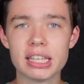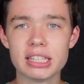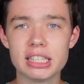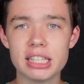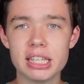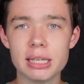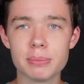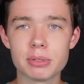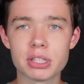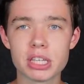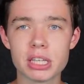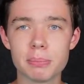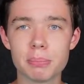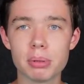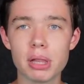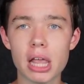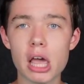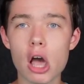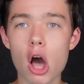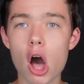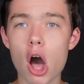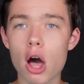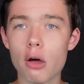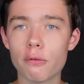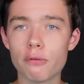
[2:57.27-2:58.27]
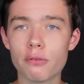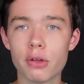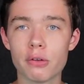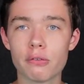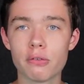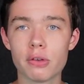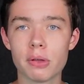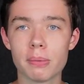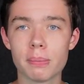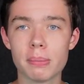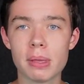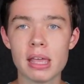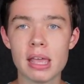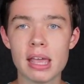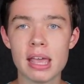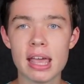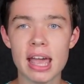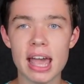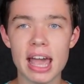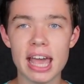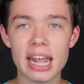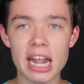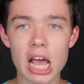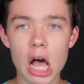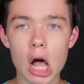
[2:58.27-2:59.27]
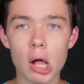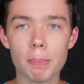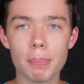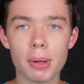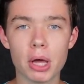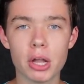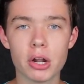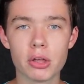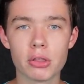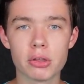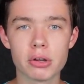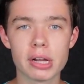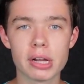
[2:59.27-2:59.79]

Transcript: teams can play off of him and help on other